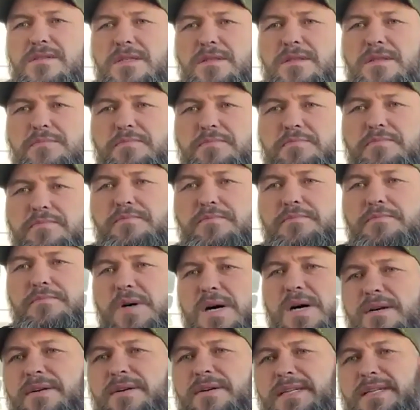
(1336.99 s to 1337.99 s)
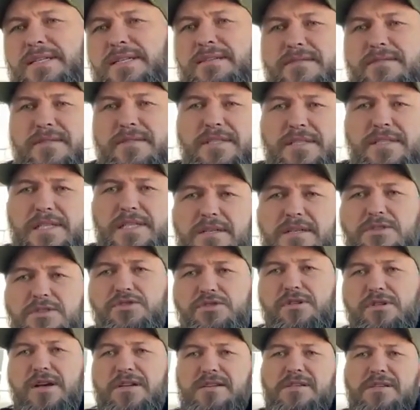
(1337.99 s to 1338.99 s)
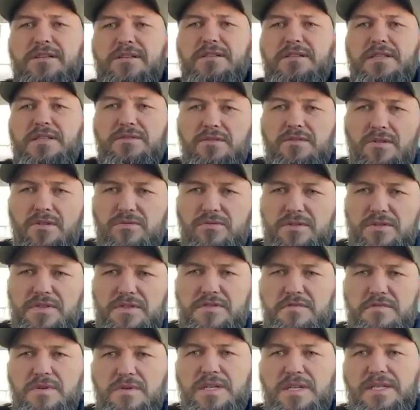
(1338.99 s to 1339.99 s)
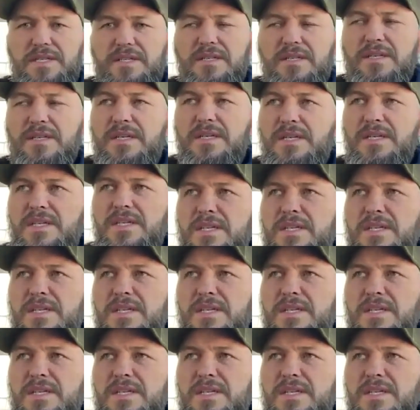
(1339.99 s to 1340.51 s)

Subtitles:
So barring anything going drastically wrong this week,